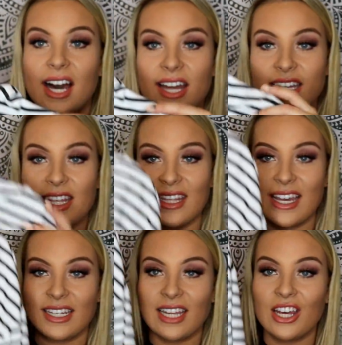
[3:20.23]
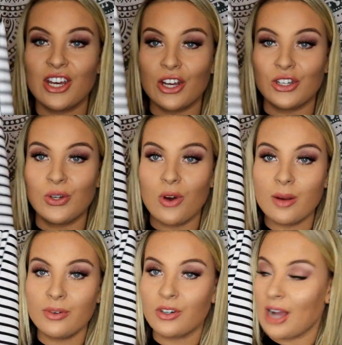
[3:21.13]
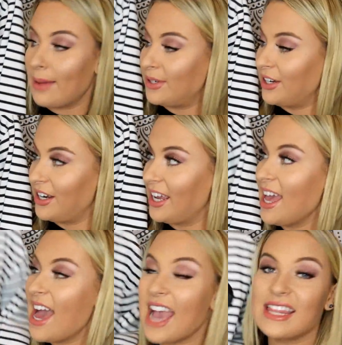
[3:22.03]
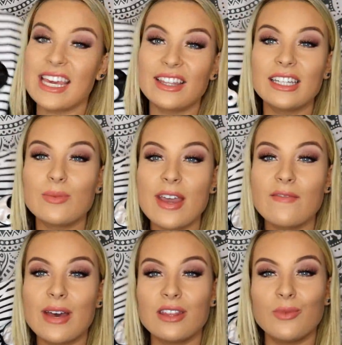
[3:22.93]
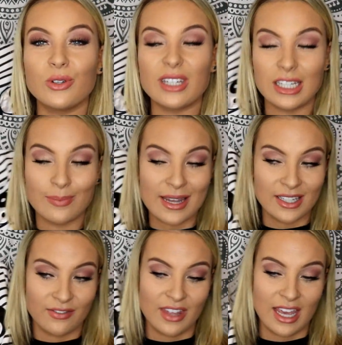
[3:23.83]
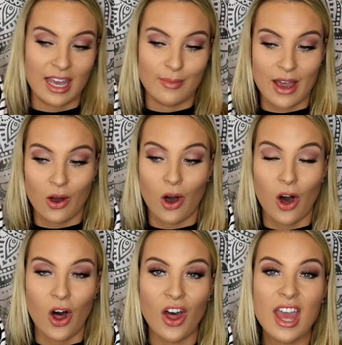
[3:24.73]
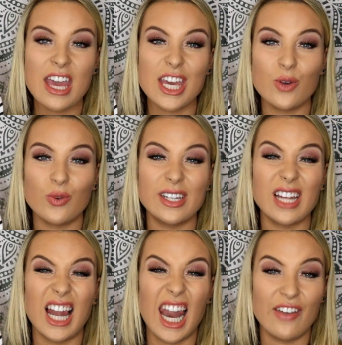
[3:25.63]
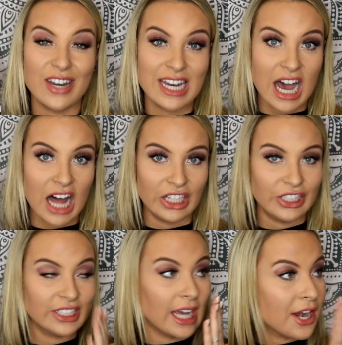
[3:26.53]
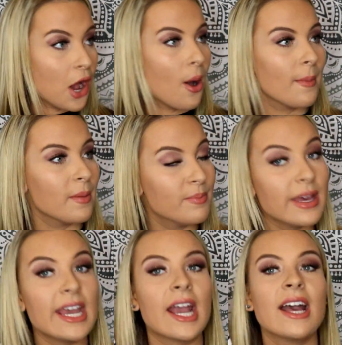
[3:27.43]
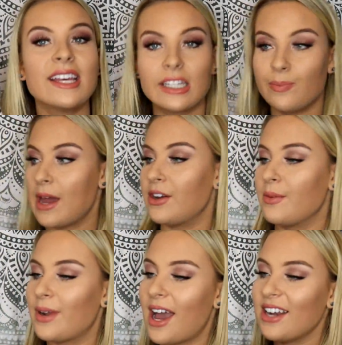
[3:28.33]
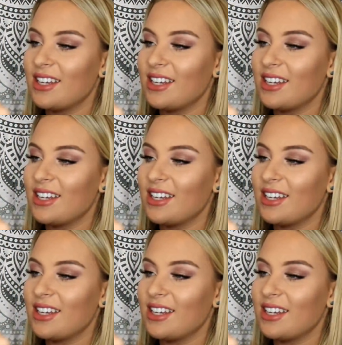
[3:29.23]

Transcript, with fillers: got this adorable cropped hoodie. I think this may have been the most expensive thing in my haul. It was eleven dollars. I know, I'm a big spender, but I